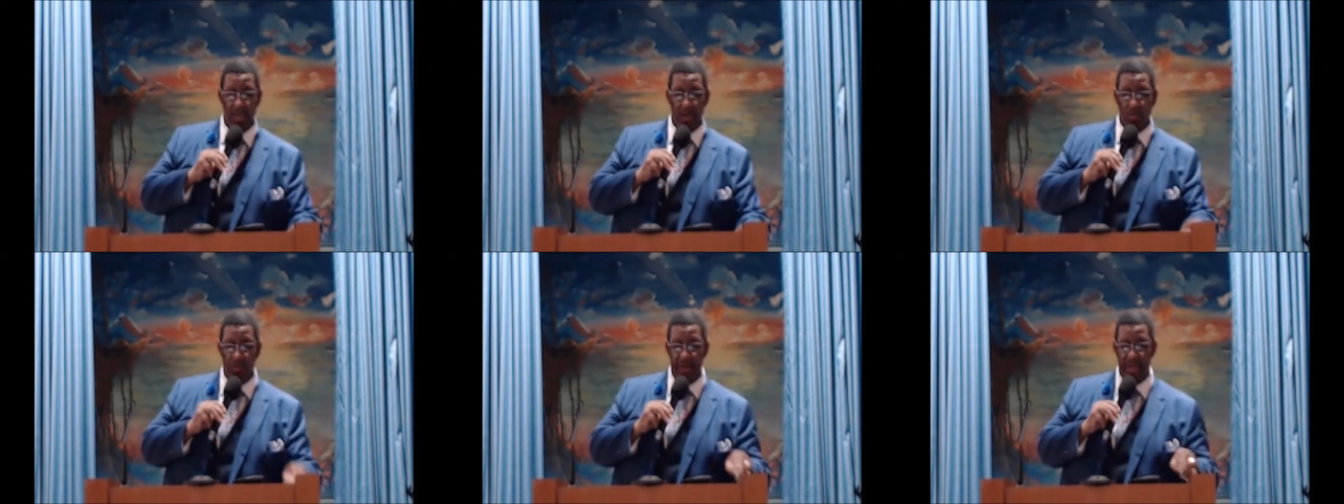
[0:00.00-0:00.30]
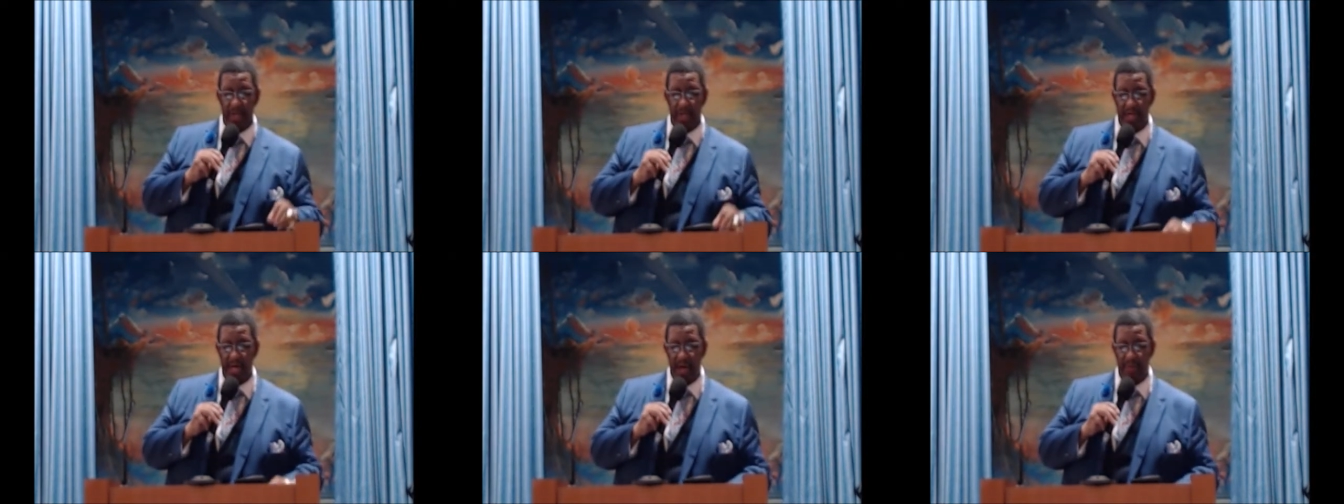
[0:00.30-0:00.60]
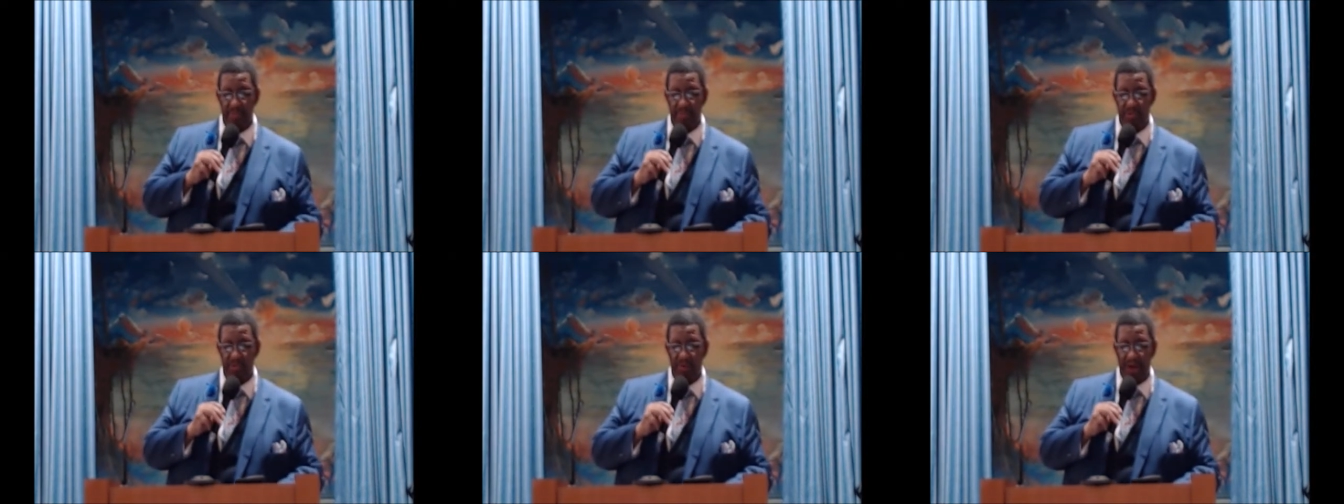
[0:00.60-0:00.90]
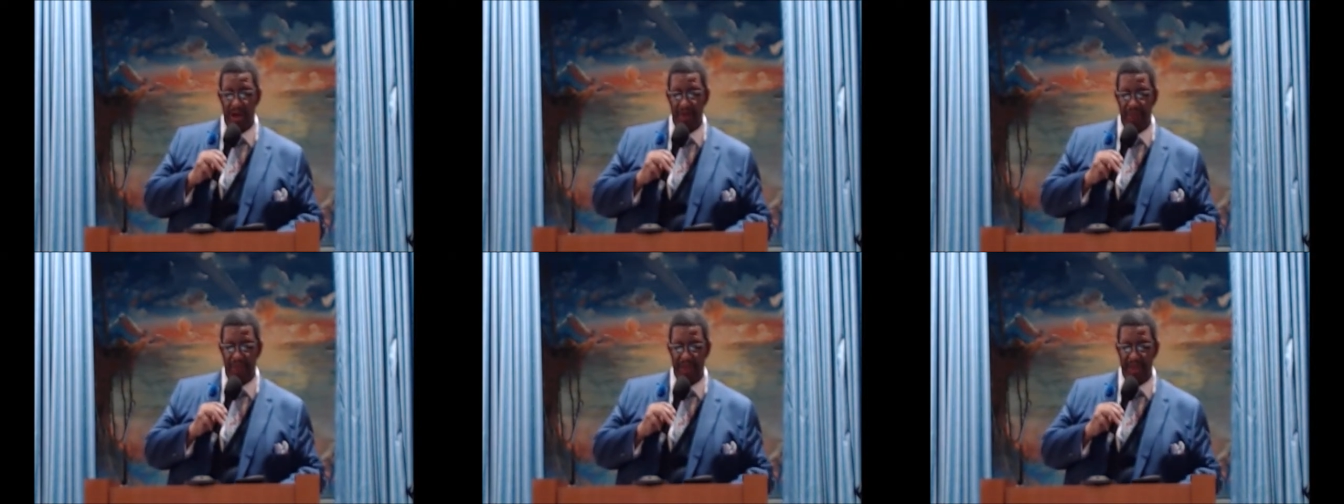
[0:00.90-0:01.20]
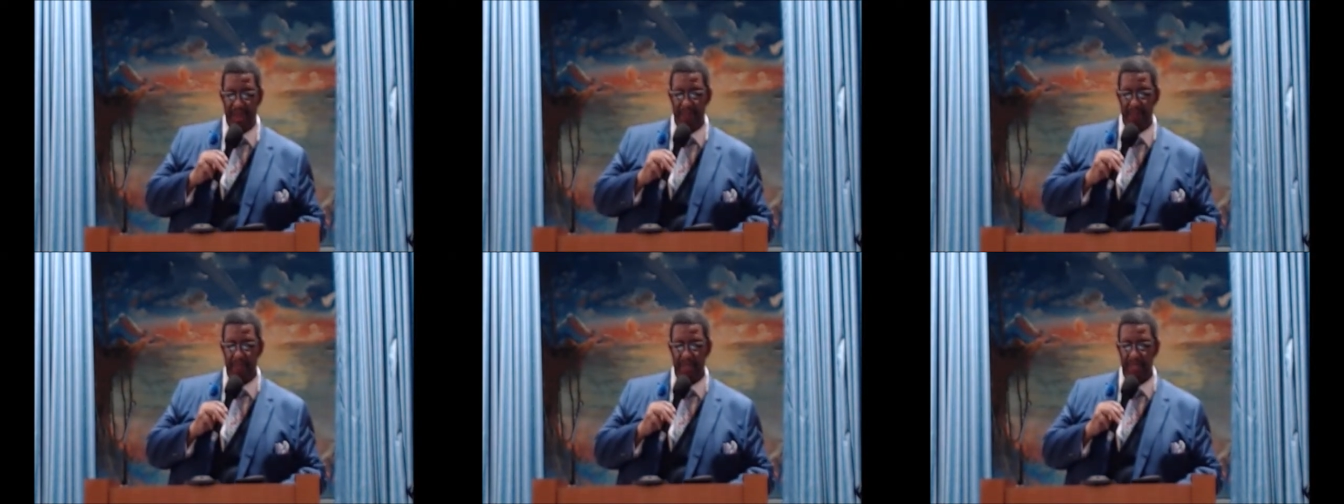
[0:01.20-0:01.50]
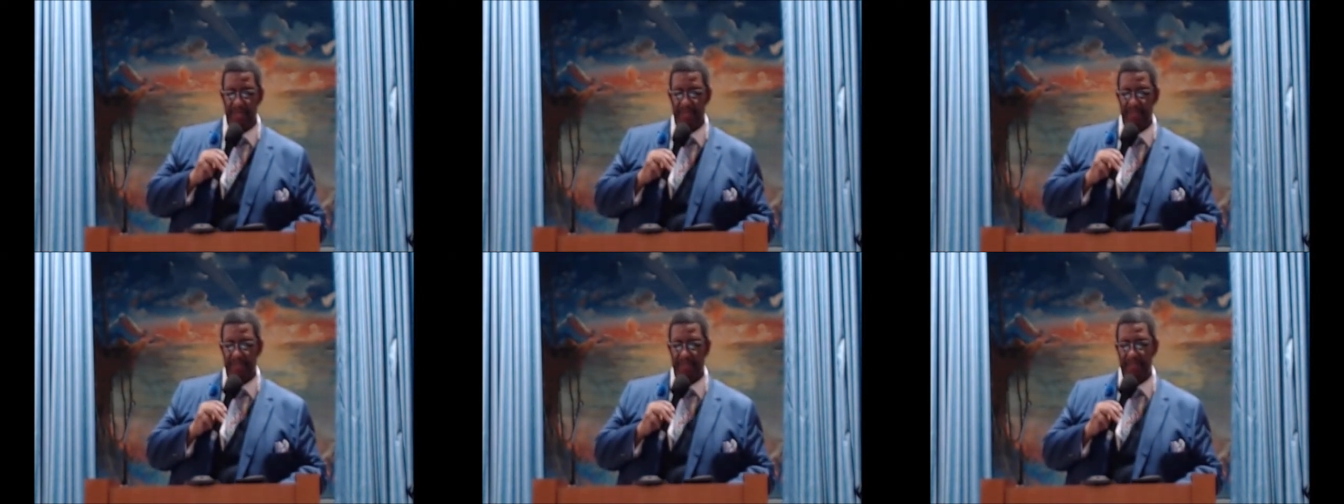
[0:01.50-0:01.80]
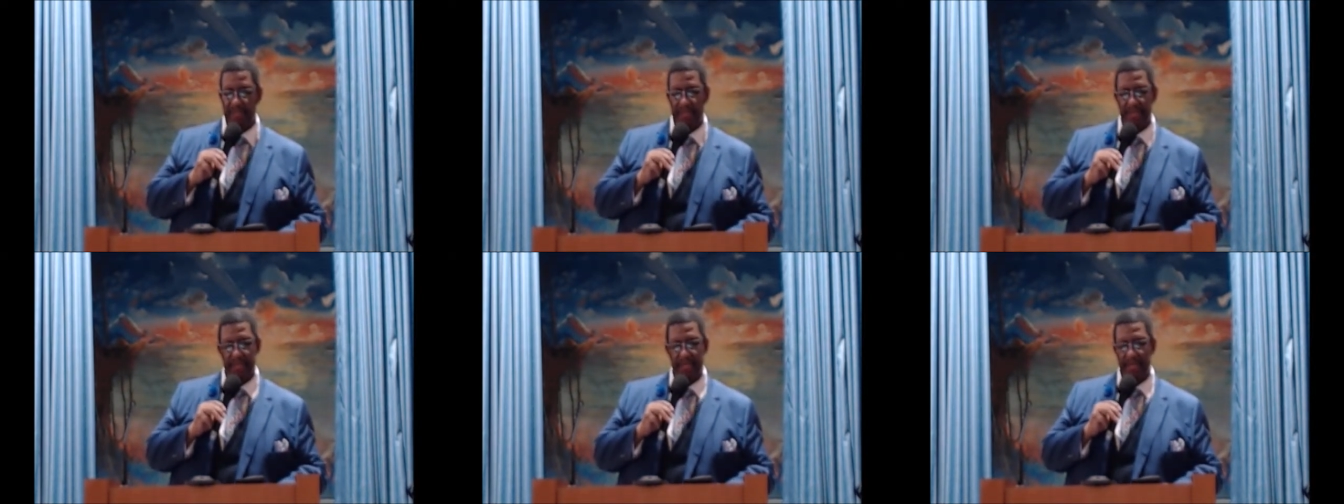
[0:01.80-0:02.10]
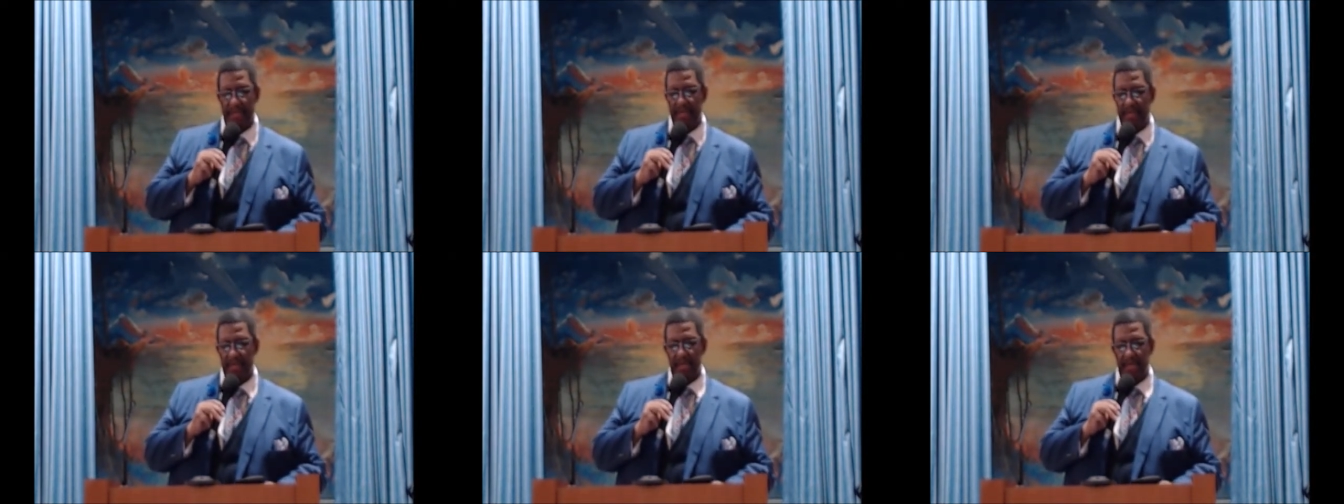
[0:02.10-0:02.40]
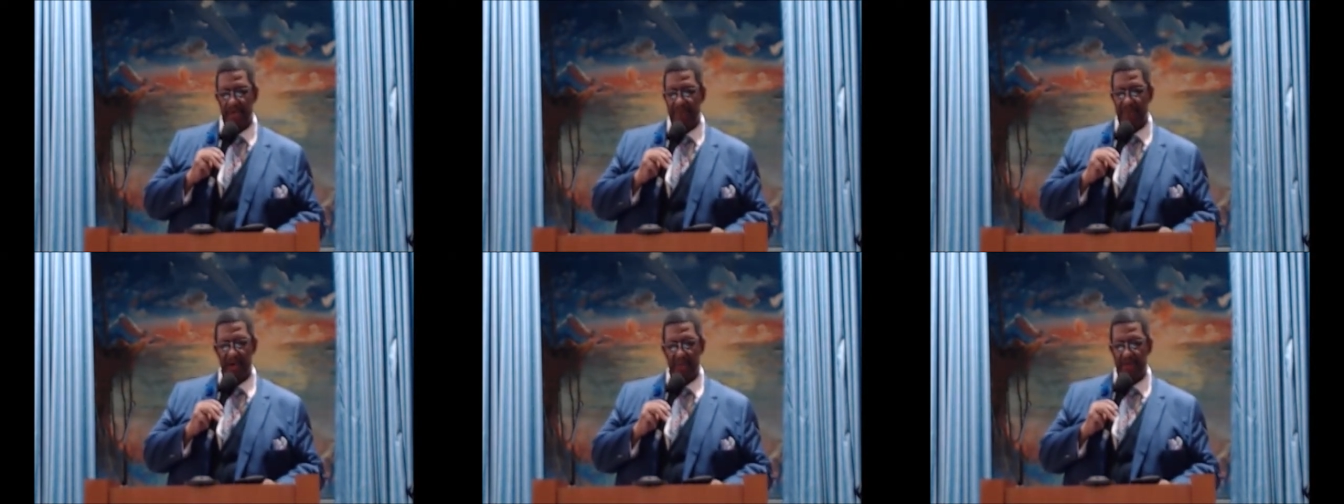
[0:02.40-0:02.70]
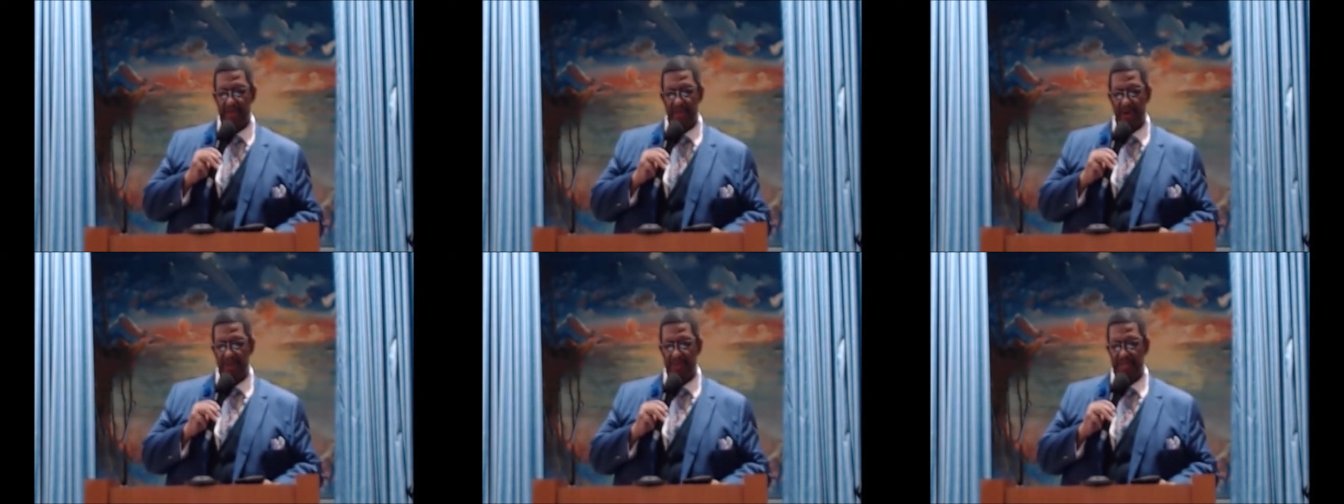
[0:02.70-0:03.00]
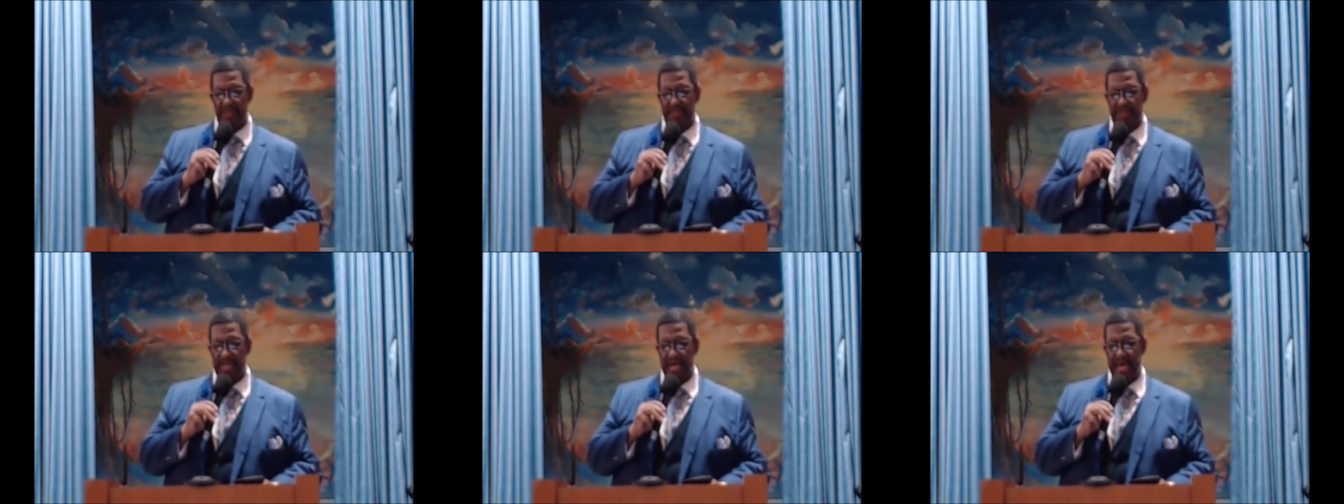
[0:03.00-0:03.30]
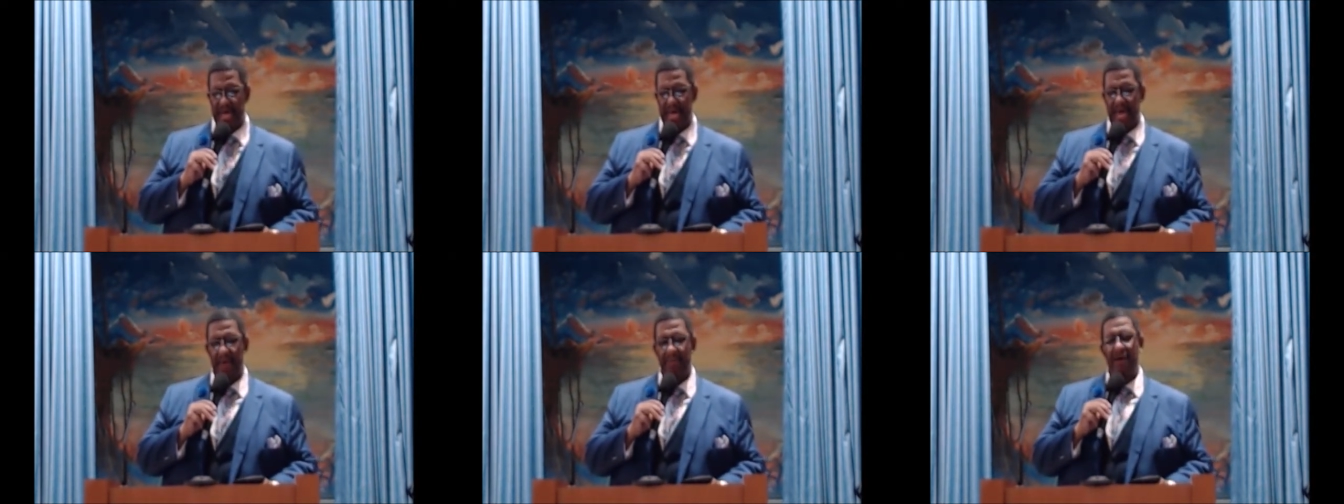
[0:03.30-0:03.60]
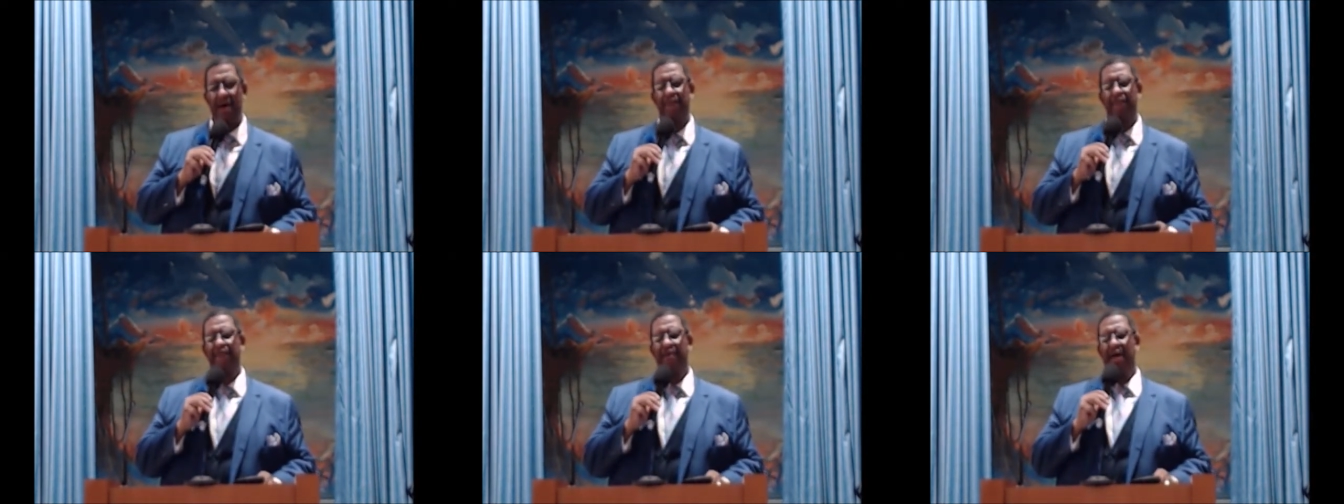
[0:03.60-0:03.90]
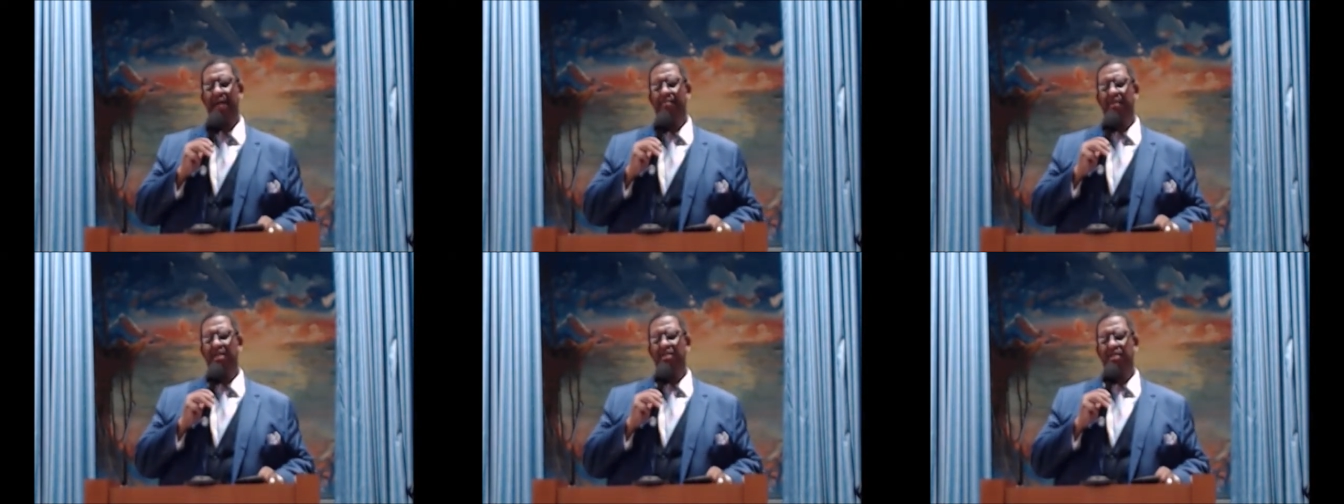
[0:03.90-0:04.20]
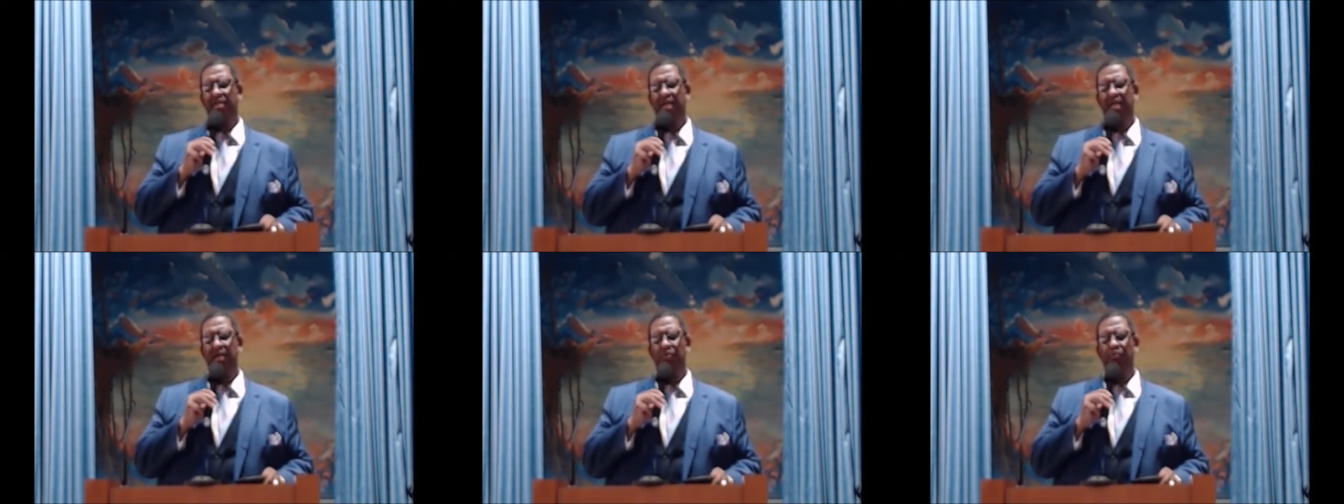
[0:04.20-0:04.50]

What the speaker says: When it comes to our families, if ever there was a time our families need